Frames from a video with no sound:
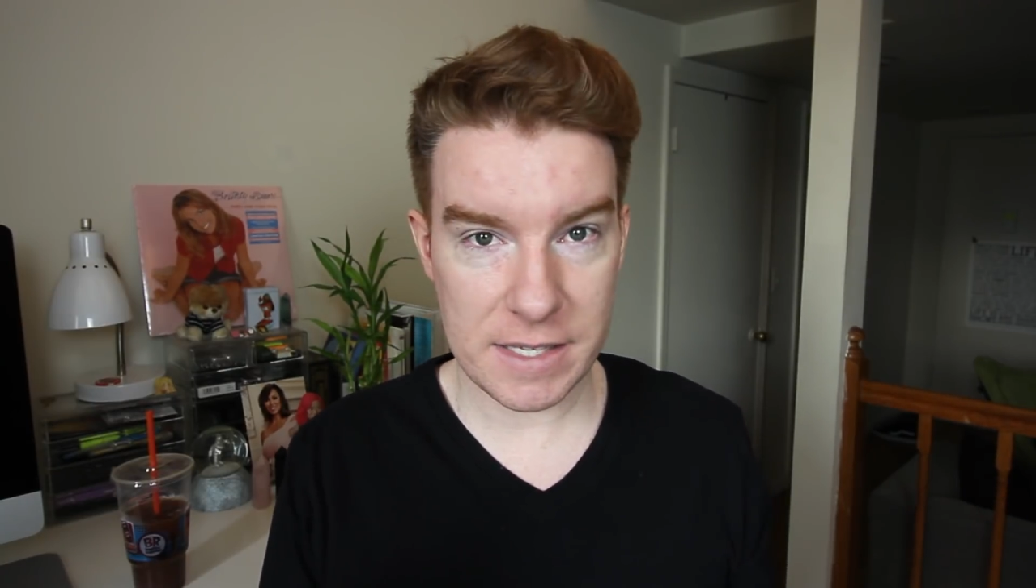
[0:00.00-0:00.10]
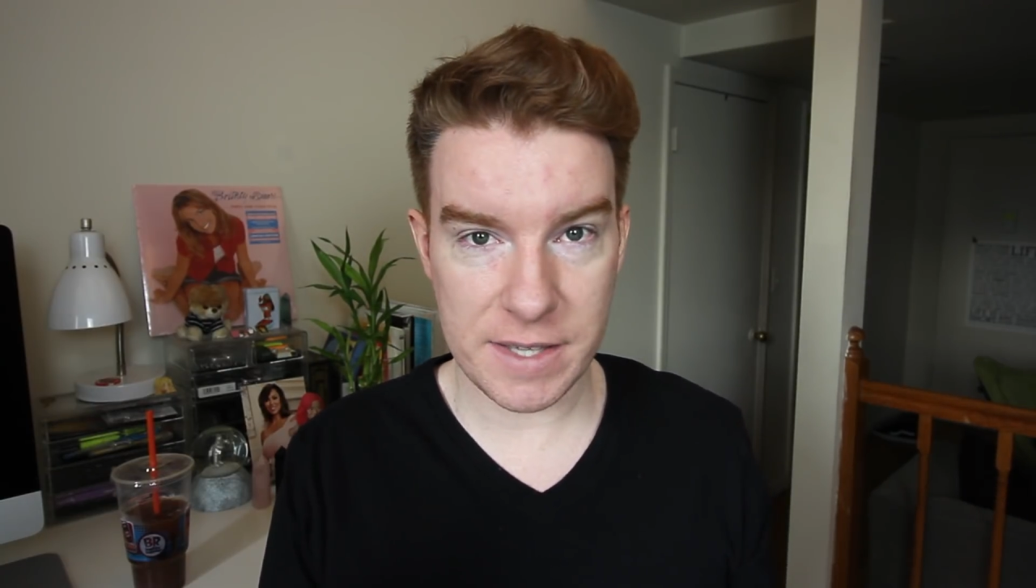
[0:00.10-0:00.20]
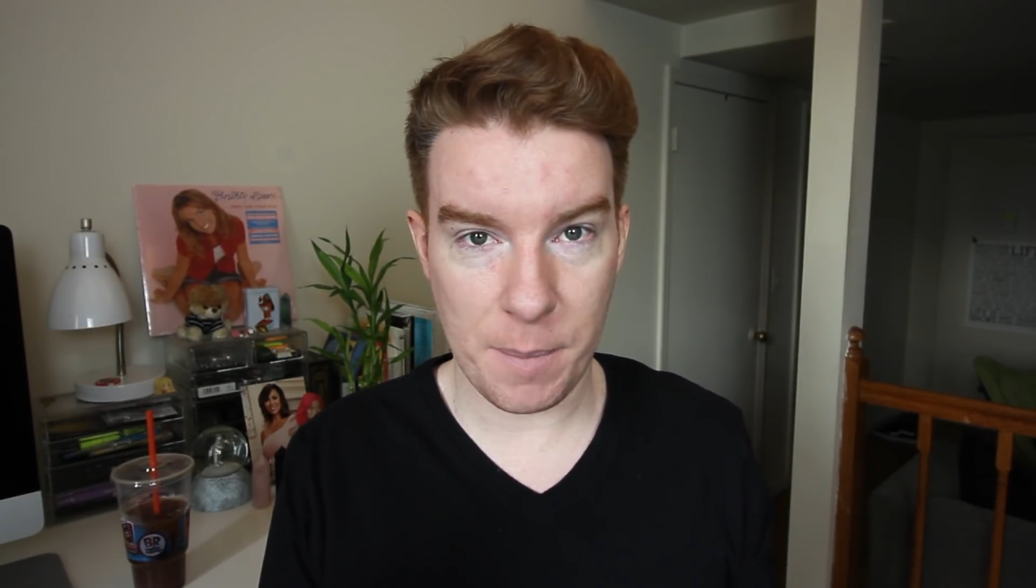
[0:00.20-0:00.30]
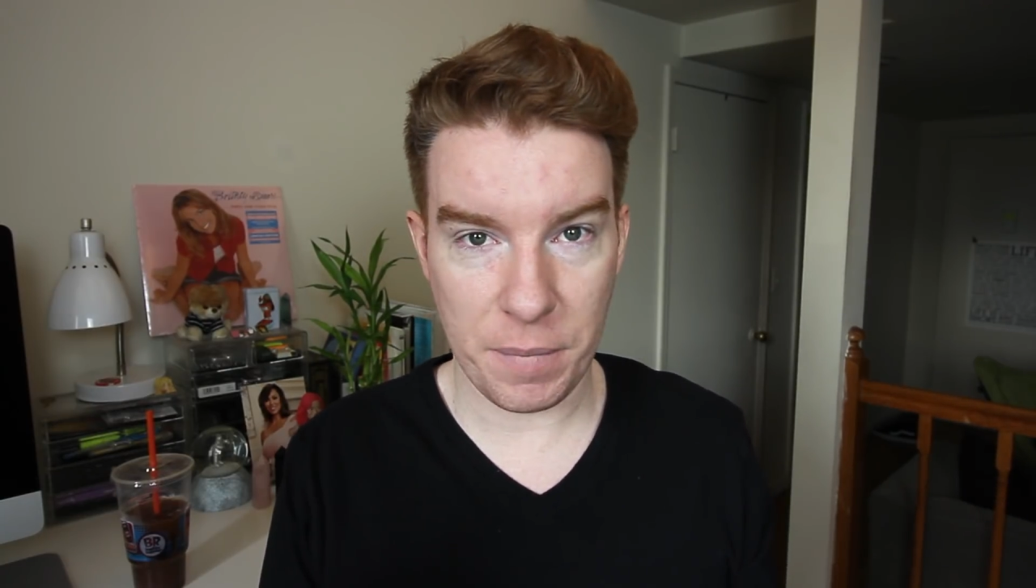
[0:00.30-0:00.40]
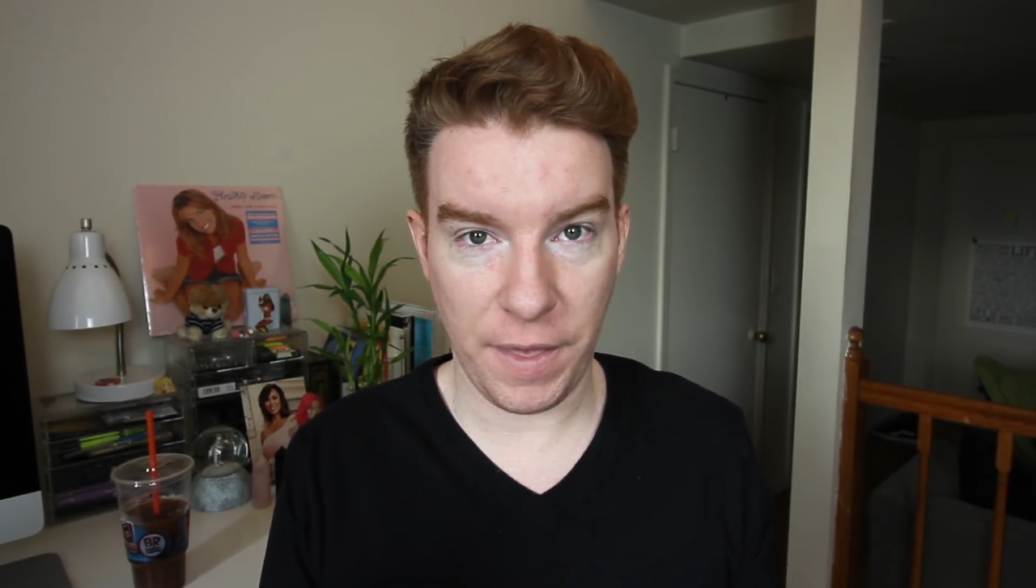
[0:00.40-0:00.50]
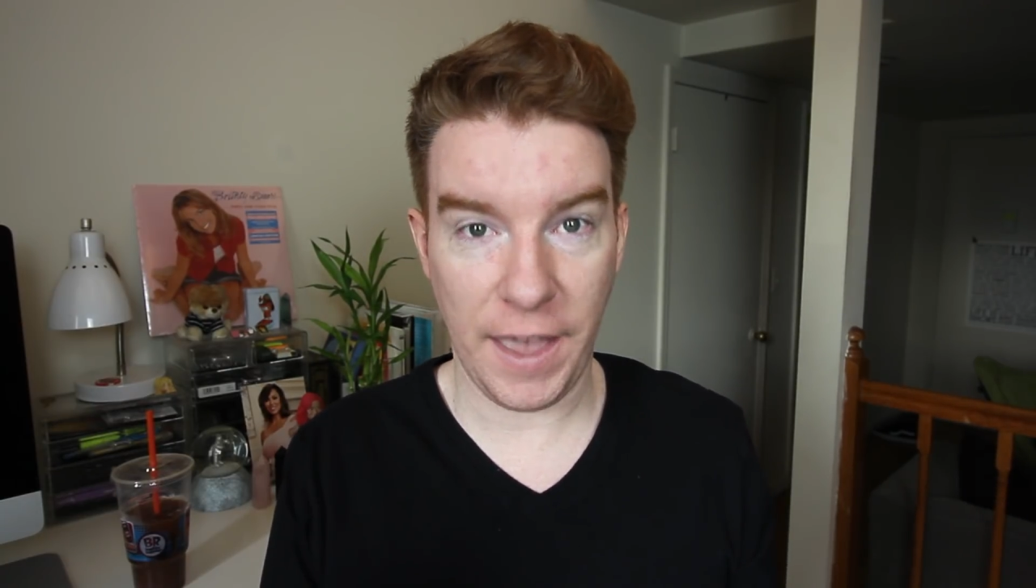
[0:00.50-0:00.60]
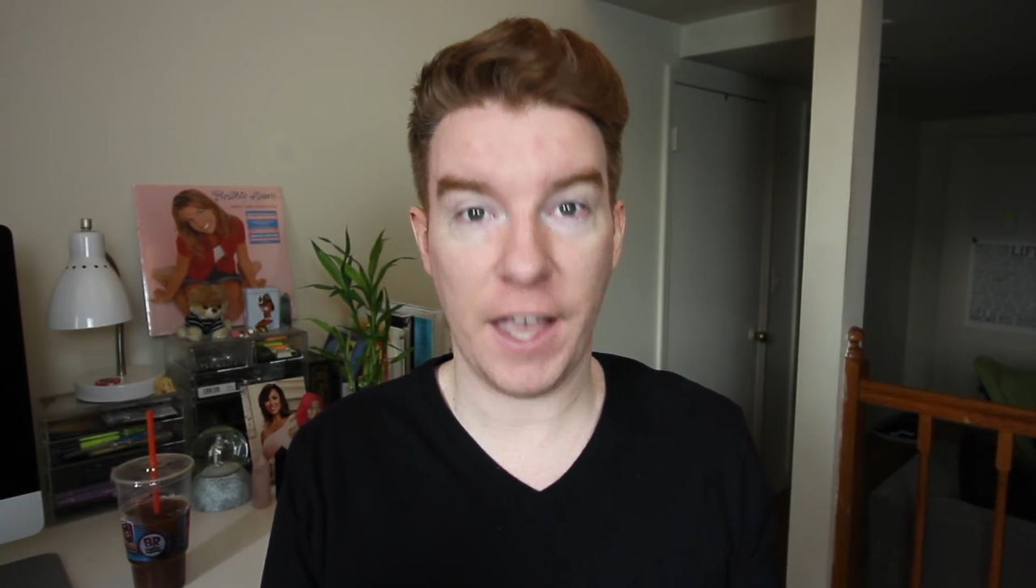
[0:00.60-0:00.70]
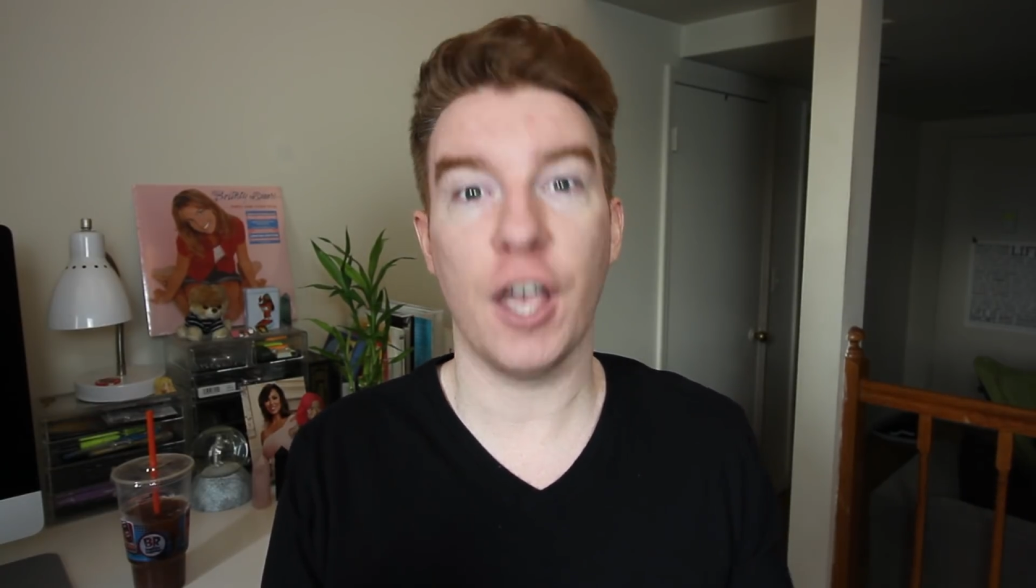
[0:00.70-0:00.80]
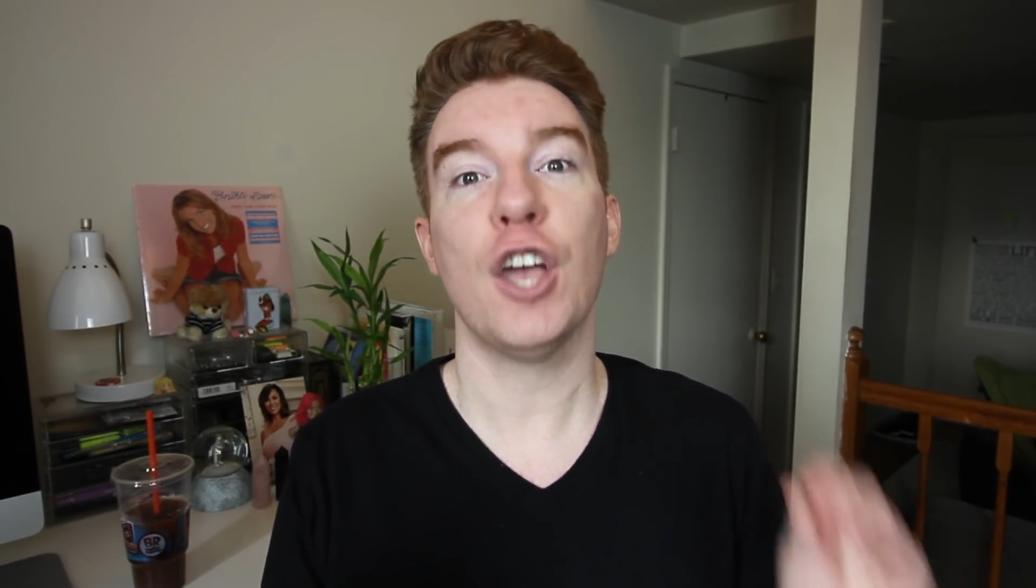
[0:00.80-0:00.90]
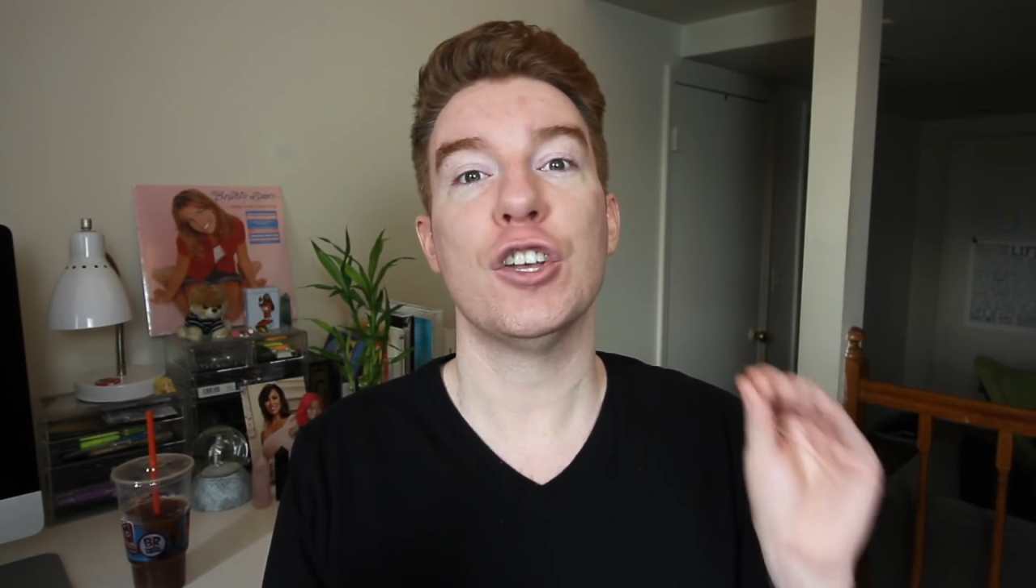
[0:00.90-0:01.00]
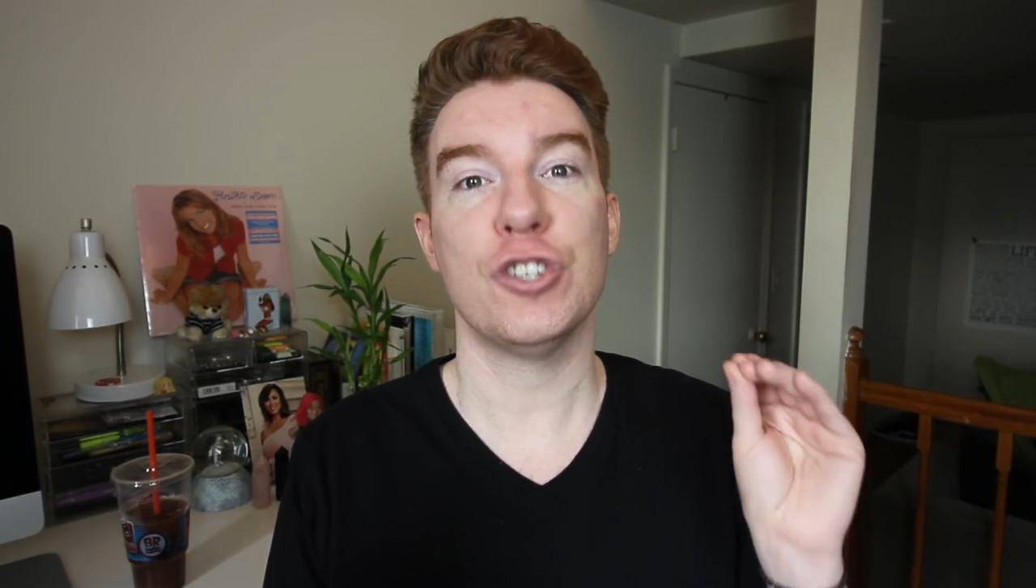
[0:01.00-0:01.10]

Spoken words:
something,